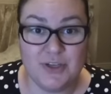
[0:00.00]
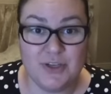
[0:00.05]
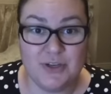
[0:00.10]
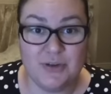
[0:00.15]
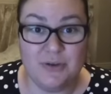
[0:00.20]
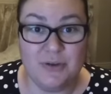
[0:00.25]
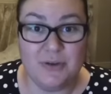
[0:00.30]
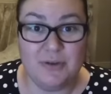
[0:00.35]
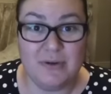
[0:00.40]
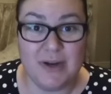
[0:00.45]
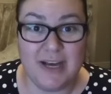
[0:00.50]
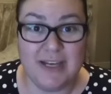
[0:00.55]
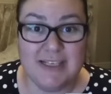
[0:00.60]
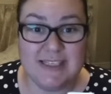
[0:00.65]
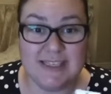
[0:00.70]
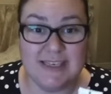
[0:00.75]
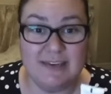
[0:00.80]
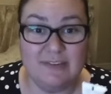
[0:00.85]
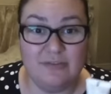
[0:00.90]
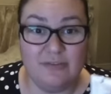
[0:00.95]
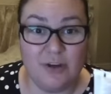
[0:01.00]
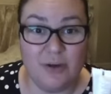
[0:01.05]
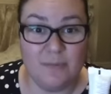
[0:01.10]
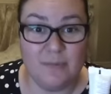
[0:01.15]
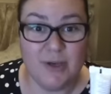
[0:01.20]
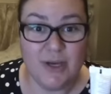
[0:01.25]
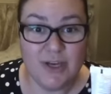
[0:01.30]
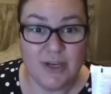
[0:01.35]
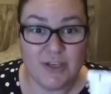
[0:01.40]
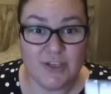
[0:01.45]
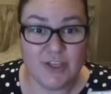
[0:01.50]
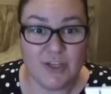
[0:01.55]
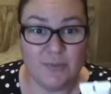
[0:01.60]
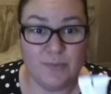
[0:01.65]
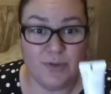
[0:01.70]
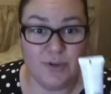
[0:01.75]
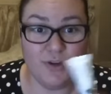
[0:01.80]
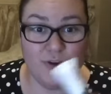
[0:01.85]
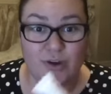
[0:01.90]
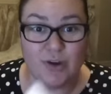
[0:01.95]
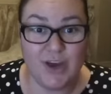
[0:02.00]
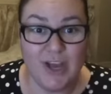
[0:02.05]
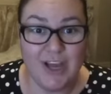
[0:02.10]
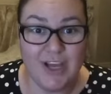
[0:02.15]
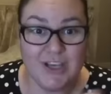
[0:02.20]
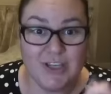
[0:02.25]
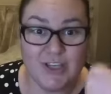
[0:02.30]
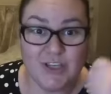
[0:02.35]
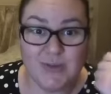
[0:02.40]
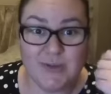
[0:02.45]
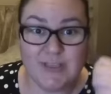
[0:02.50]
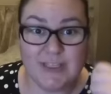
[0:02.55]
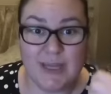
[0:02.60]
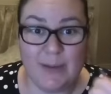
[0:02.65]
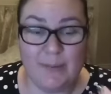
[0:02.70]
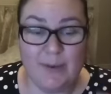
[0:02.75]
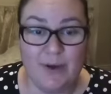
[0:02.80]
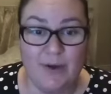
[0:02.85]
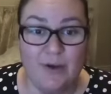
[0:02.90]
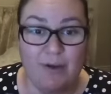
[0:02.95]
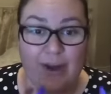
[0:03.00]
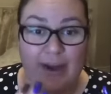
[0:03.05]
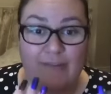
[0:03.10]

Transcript: do you nicely, from Superdrug, to slap it on.